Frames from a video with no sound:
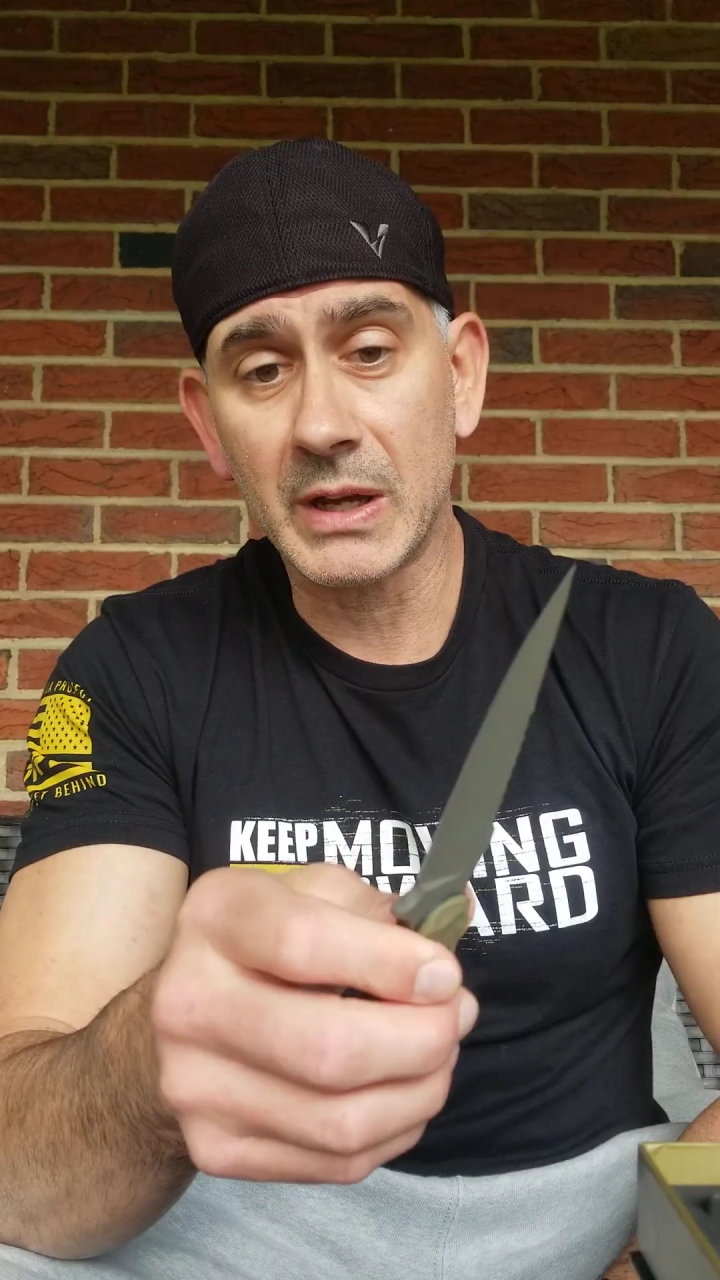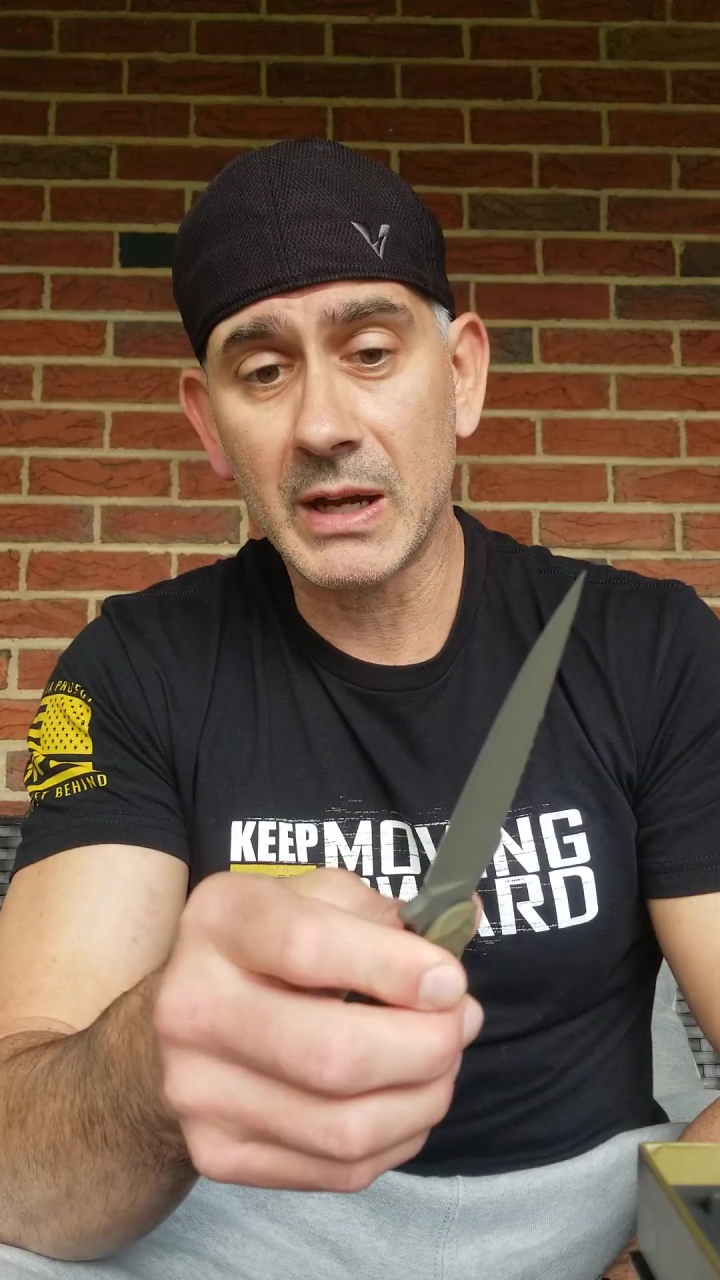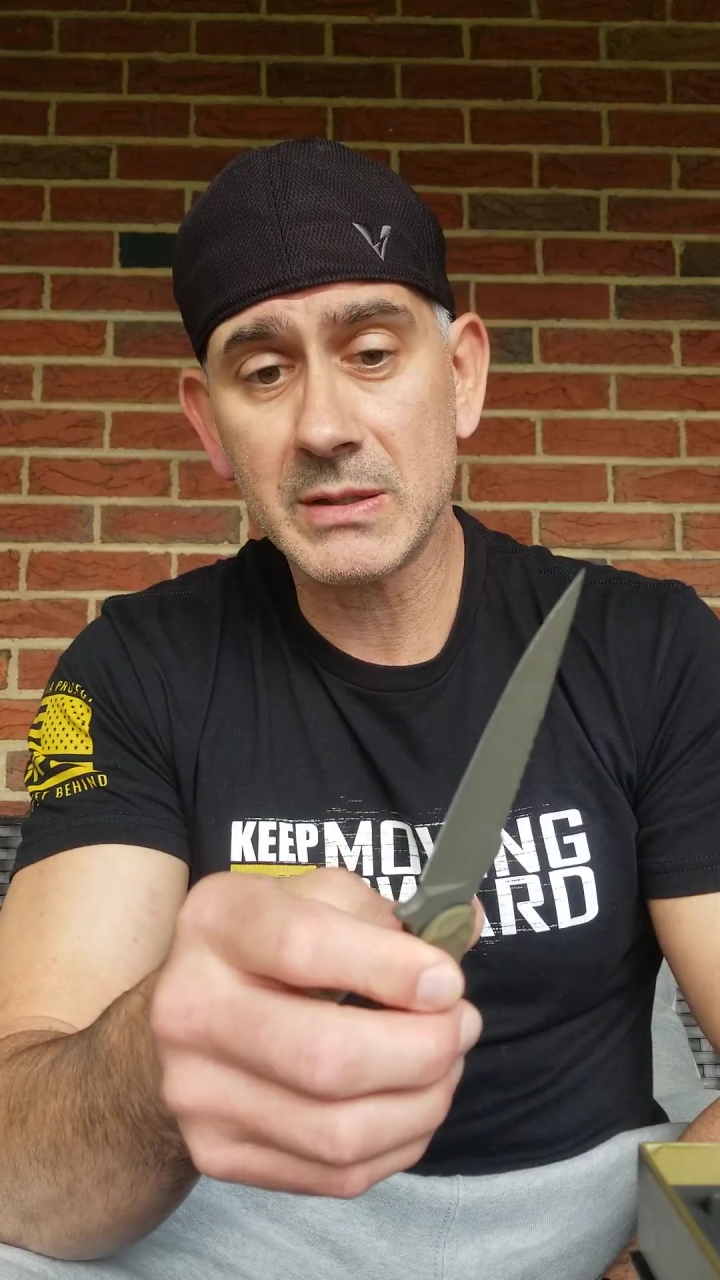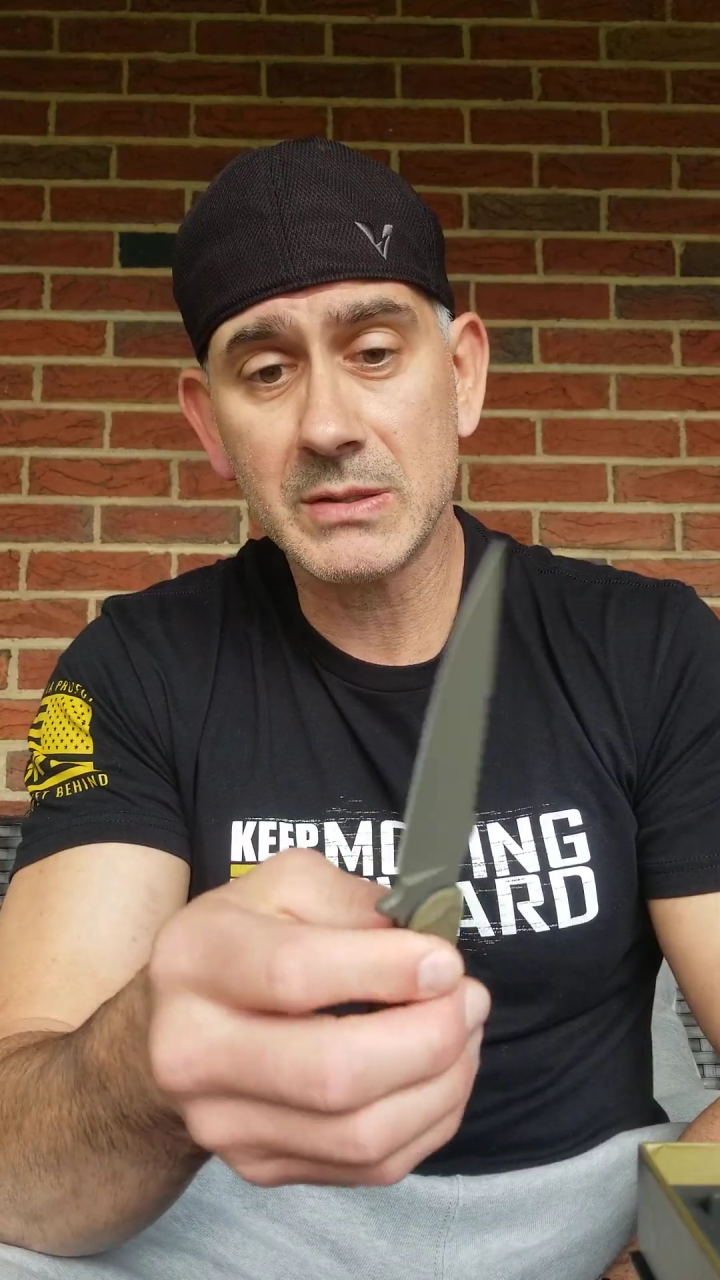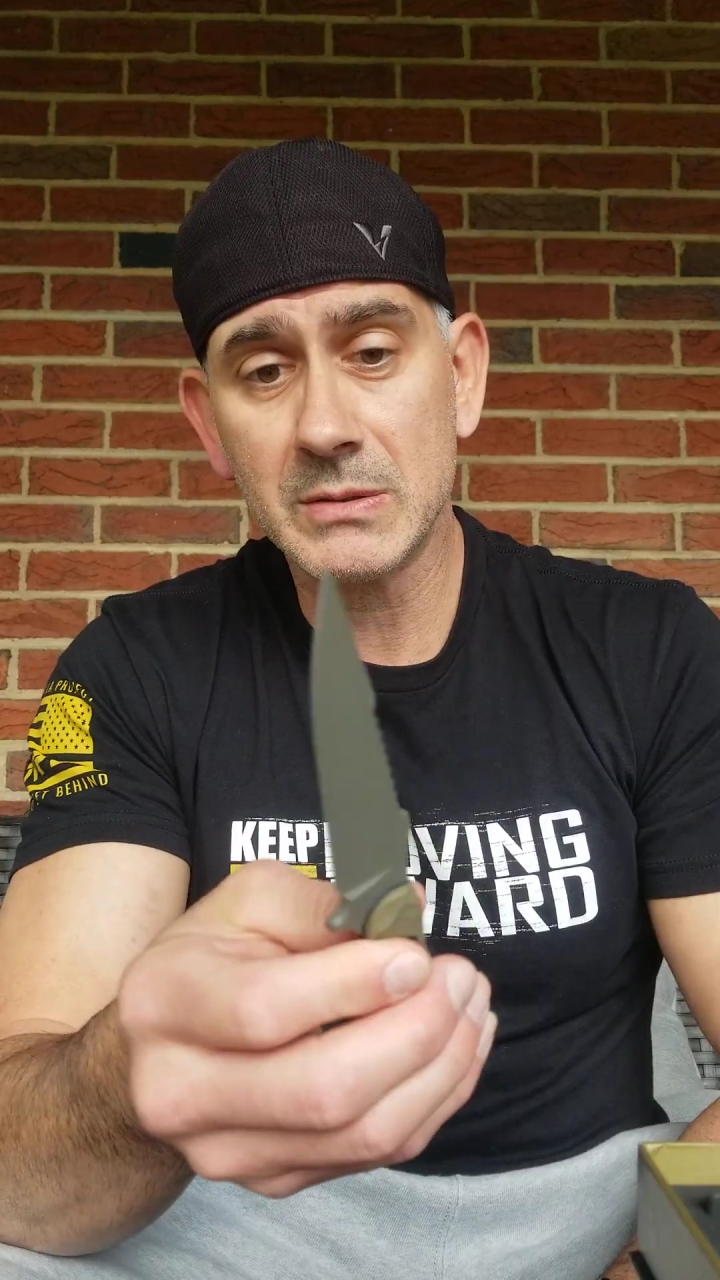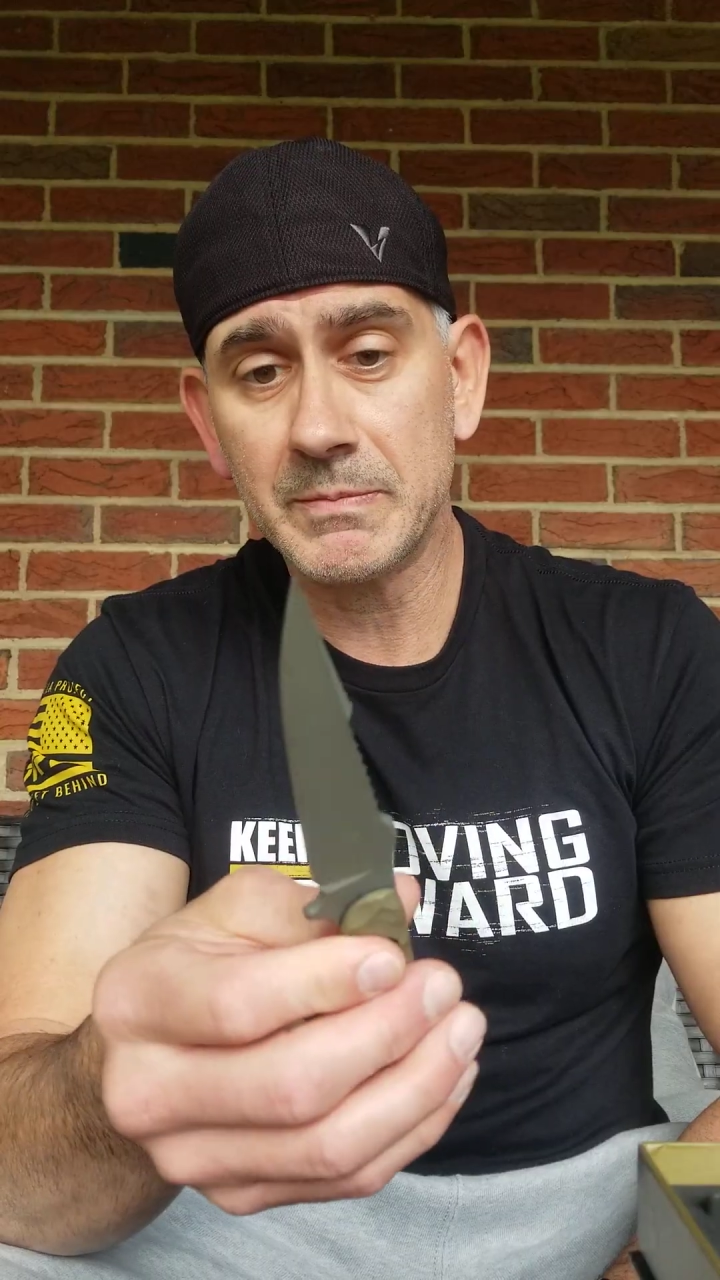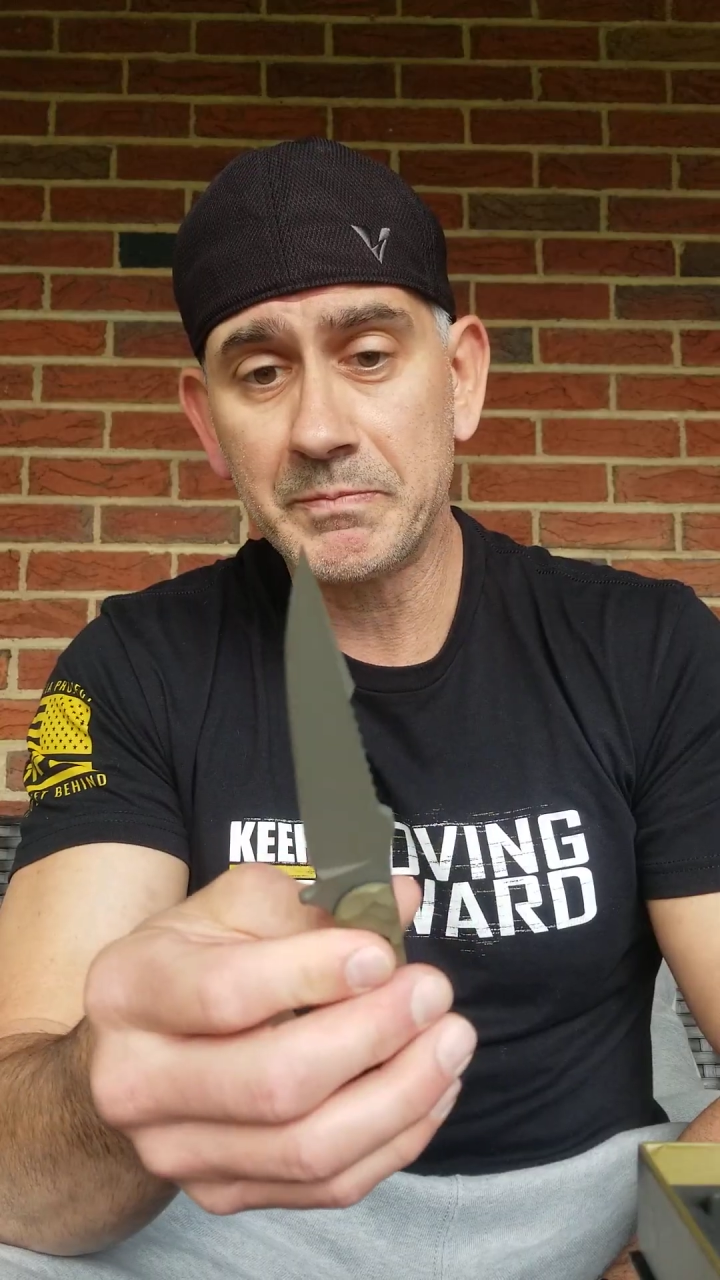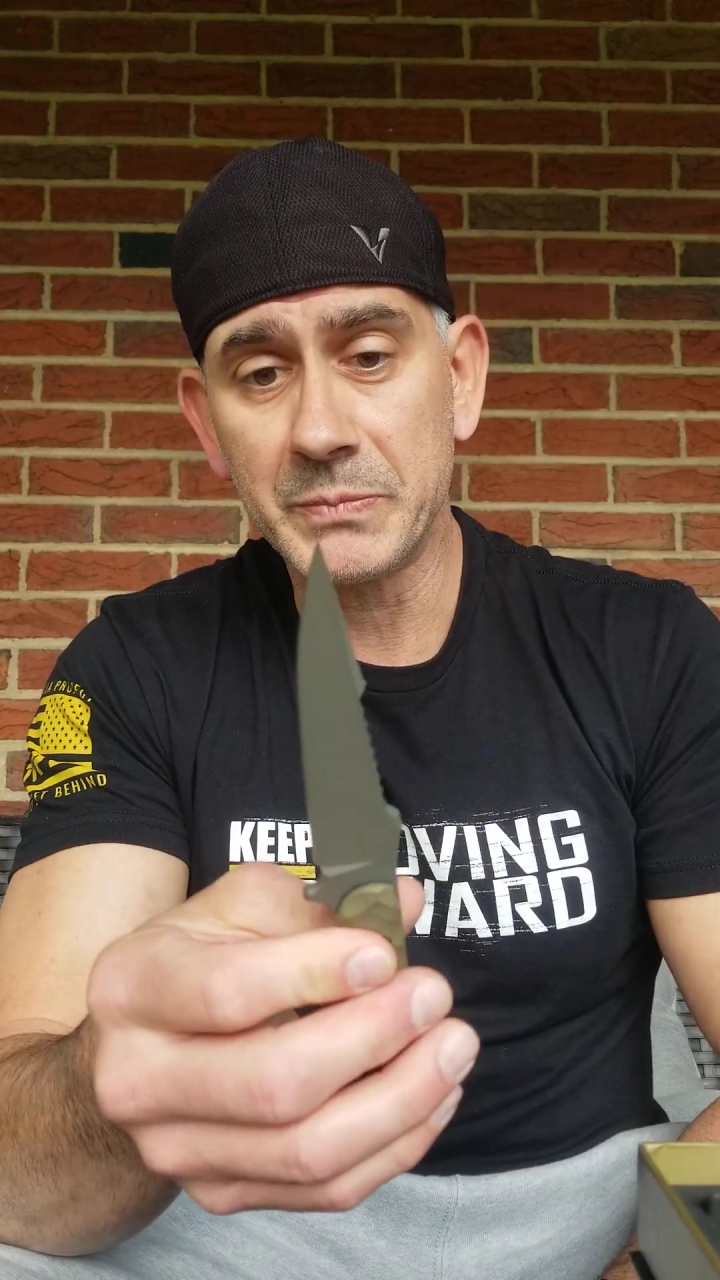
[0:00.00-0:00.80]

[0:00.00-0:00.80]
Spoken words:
had to.